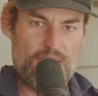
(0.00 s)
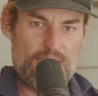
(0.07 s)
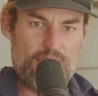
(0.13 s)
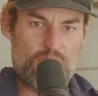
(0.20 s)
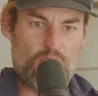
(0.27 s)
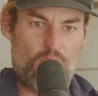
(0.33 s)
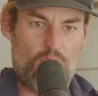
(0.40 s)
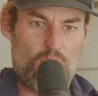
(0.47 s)

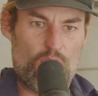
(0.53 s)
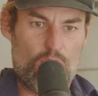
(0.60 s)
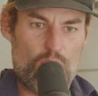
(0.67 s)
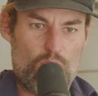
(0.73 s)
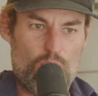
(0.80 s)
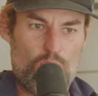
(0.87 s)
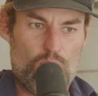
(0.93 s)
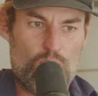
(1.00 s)

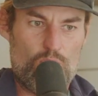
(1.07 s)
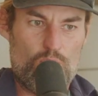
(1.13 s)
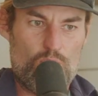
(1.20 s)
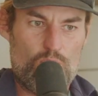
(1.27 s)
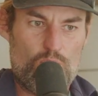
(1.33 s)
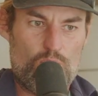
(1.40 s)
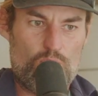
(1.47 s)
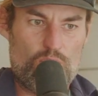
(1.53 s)
So
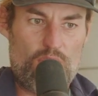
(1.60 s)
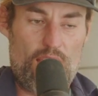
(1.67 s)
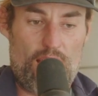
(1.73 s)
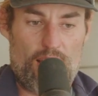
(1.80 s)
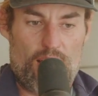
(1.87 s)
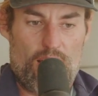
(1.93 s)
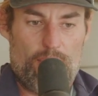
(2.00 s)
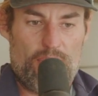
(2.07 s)

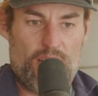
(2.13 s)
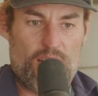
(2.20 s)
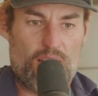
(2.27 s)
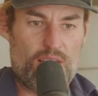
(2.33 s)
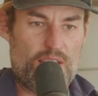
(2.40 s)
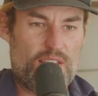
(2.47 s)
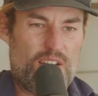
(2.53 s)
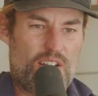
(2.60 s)
yeah, I mean,
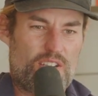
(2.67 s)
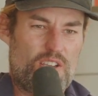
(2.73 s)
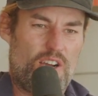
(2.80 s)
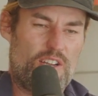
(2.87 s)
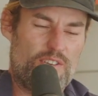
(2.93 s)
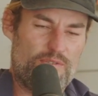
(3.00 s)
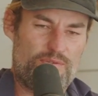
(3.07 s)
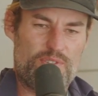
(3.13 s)
and then I
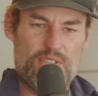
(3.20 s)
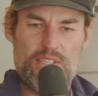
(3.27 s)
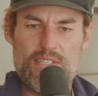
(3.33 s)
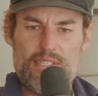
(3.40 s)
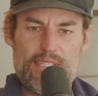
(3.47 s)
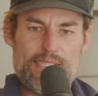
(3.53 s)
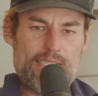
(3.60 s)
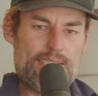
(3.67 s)
kind of,
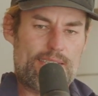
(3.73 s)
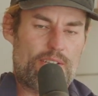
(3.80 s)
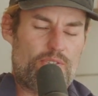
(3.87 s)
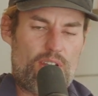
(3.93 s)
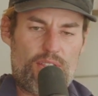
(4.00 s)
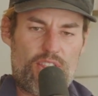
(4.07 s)
the great